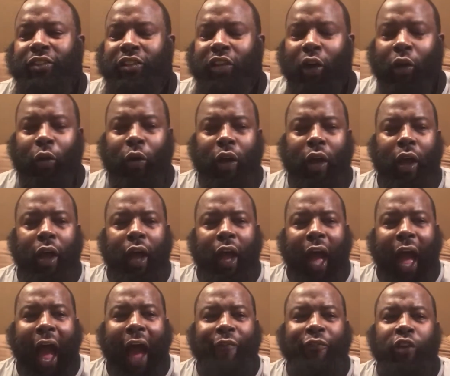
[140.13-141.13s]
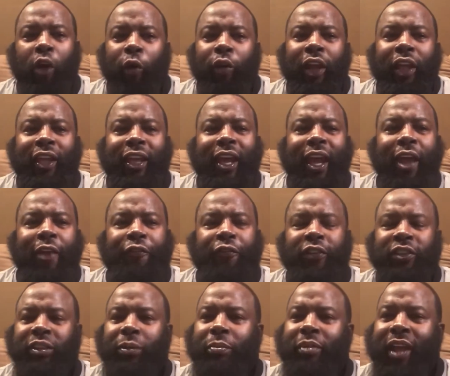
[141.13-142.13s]
So I've known the kid
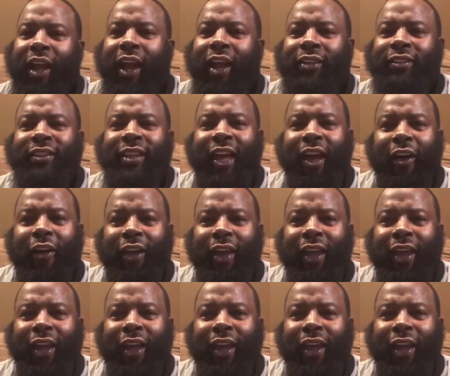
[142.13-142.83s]
for some years now,